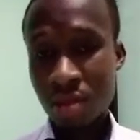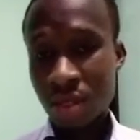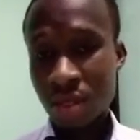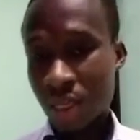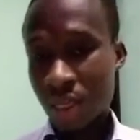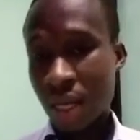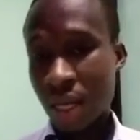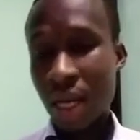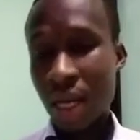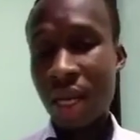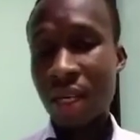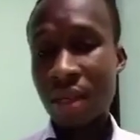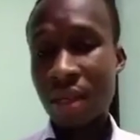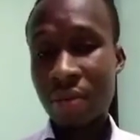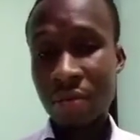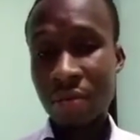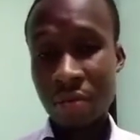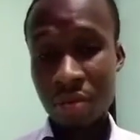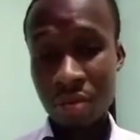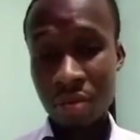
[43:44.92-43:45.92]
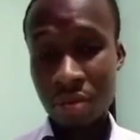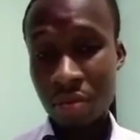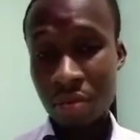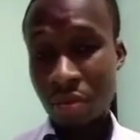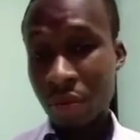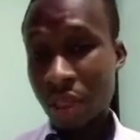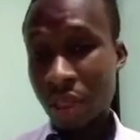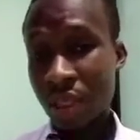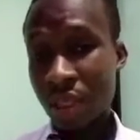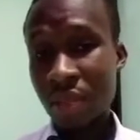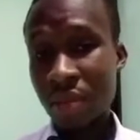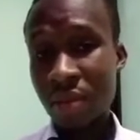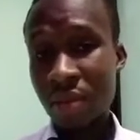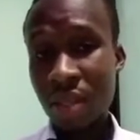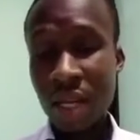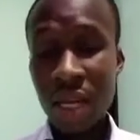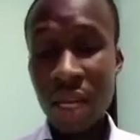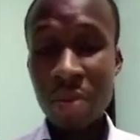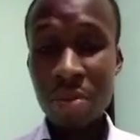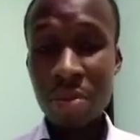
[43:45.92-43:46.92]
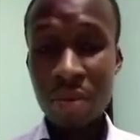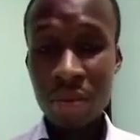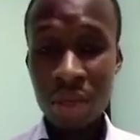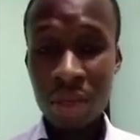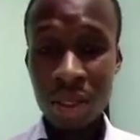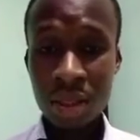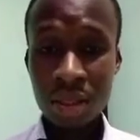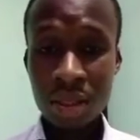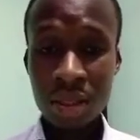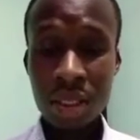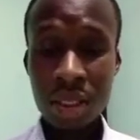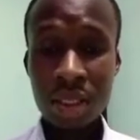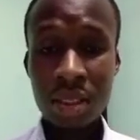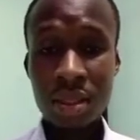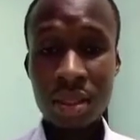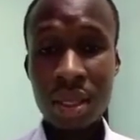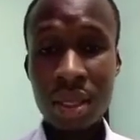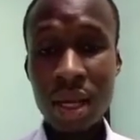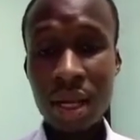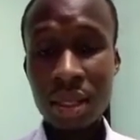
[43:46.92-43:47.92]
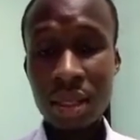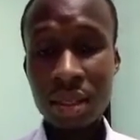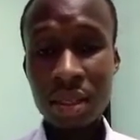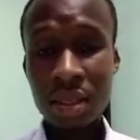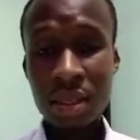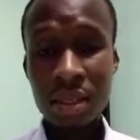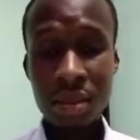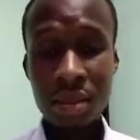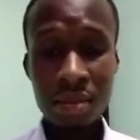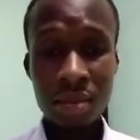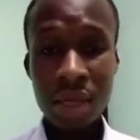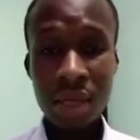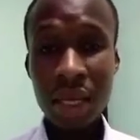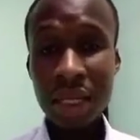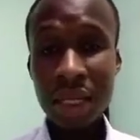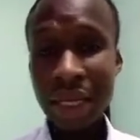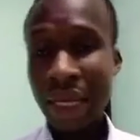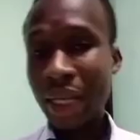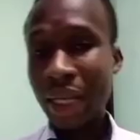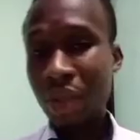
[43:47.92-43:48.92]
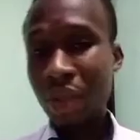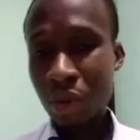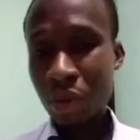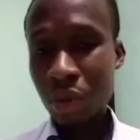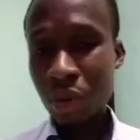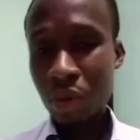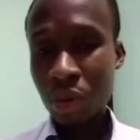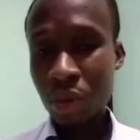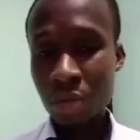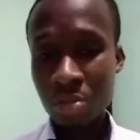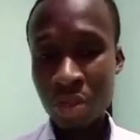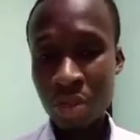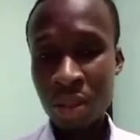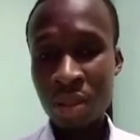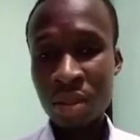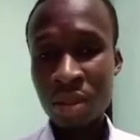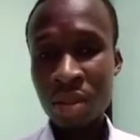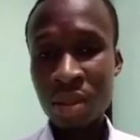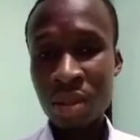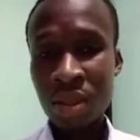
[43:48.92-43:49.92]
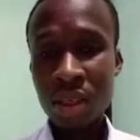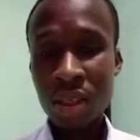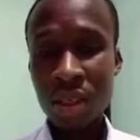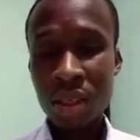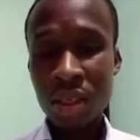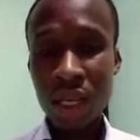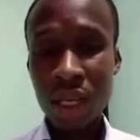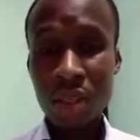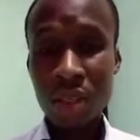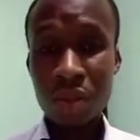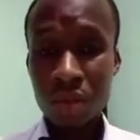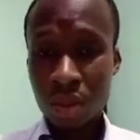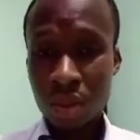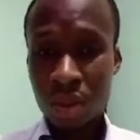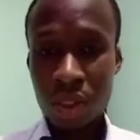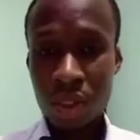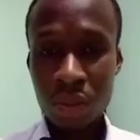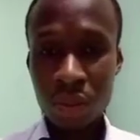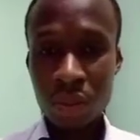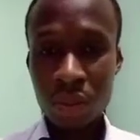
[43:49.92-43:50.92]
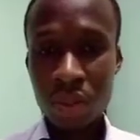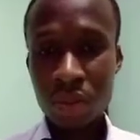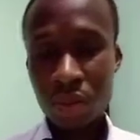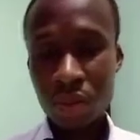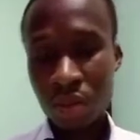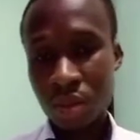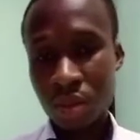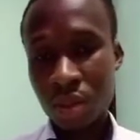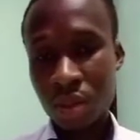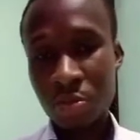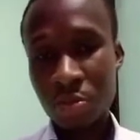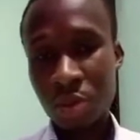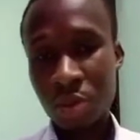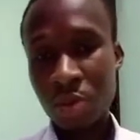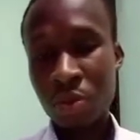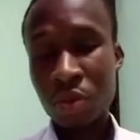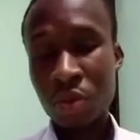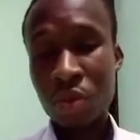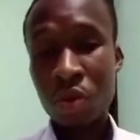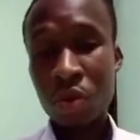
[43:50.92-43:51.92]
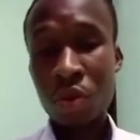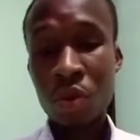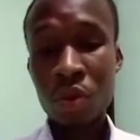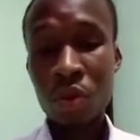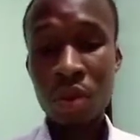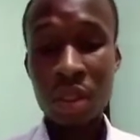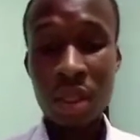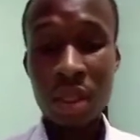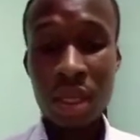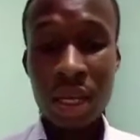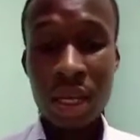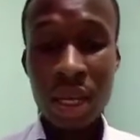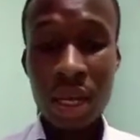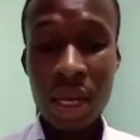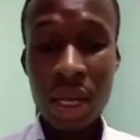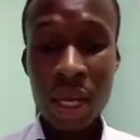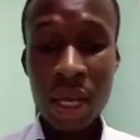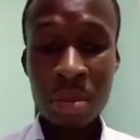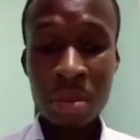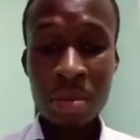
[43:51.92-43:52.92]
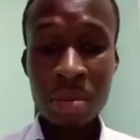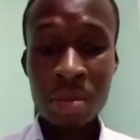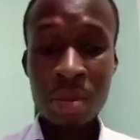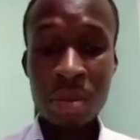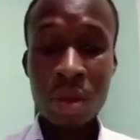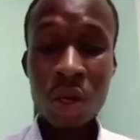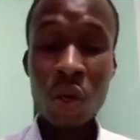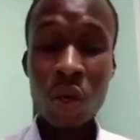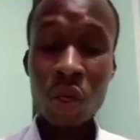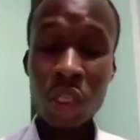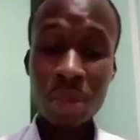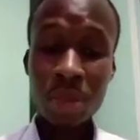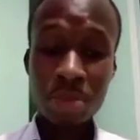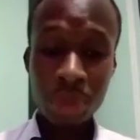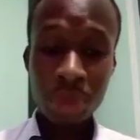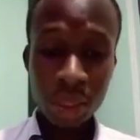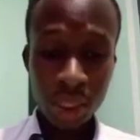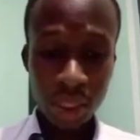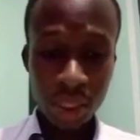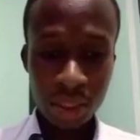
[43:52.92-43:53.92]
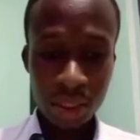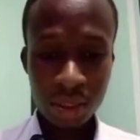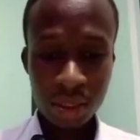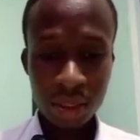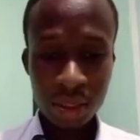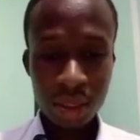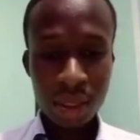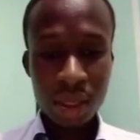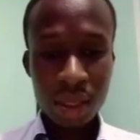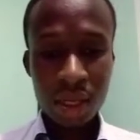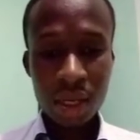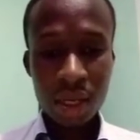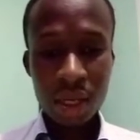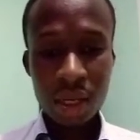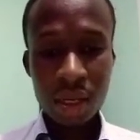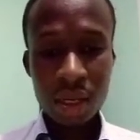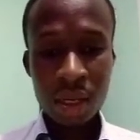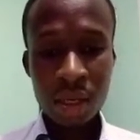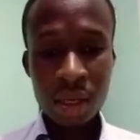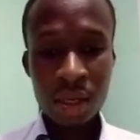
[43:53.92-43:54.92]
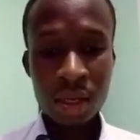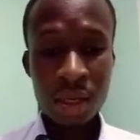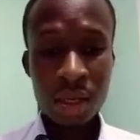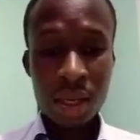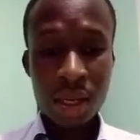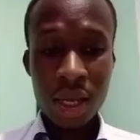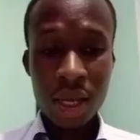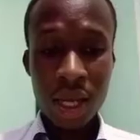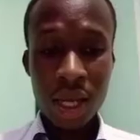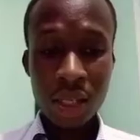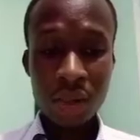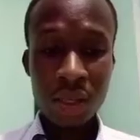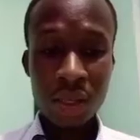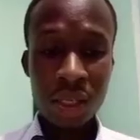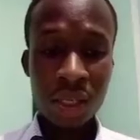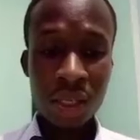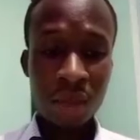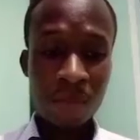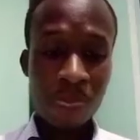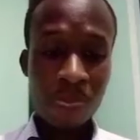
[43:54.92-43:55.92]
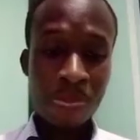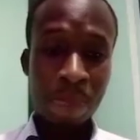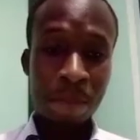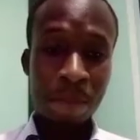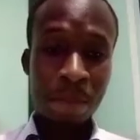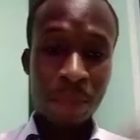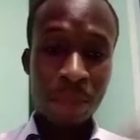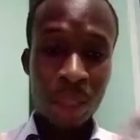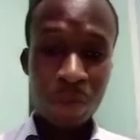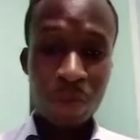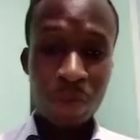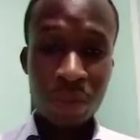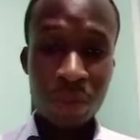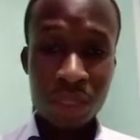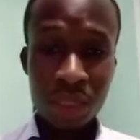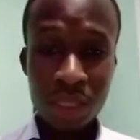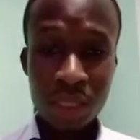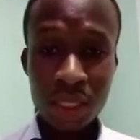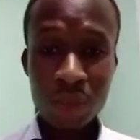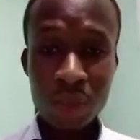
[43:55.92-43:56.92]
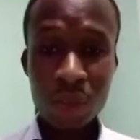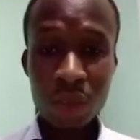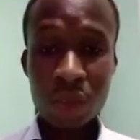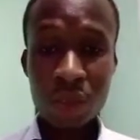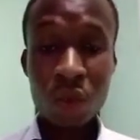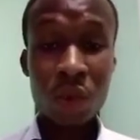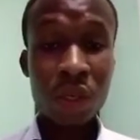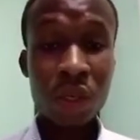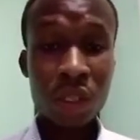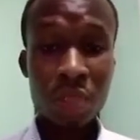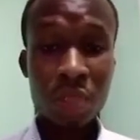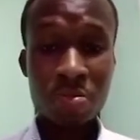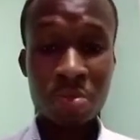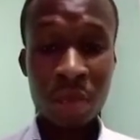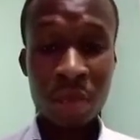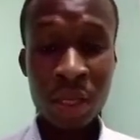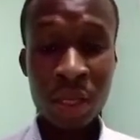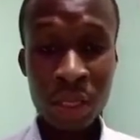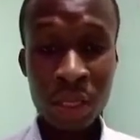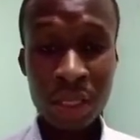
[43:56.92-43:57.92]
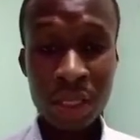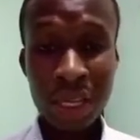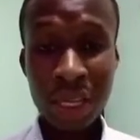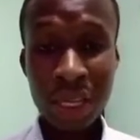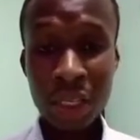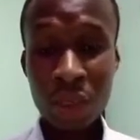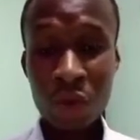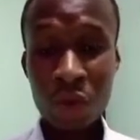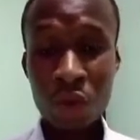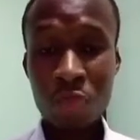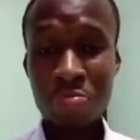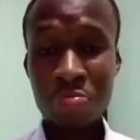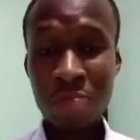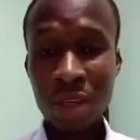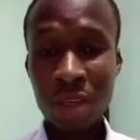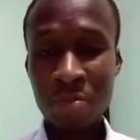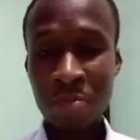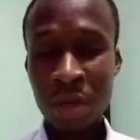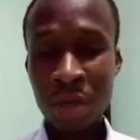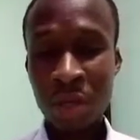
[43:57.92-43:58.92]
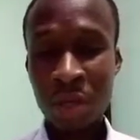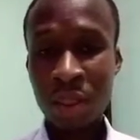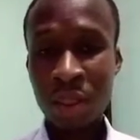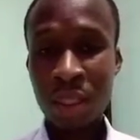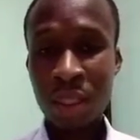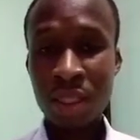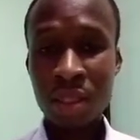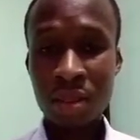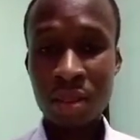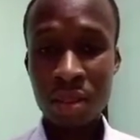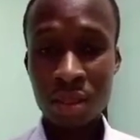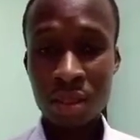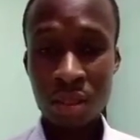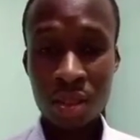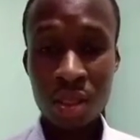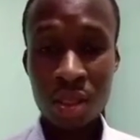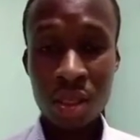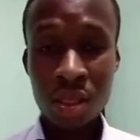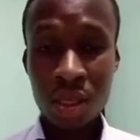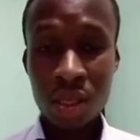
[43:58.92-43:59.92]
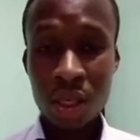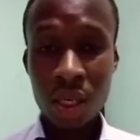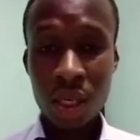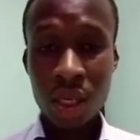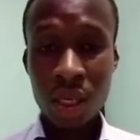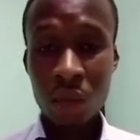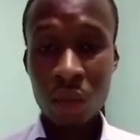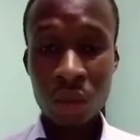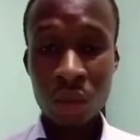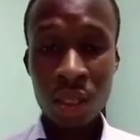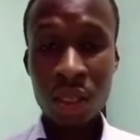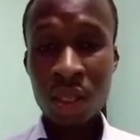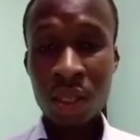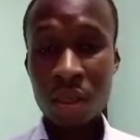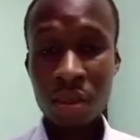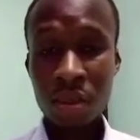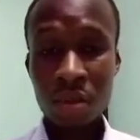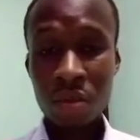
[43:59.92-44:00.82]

had a relatively high prevalence, that is, had a likelihood of being associated with these people called hockey players, and actually they presented with unexplained acute back pain. That is, within the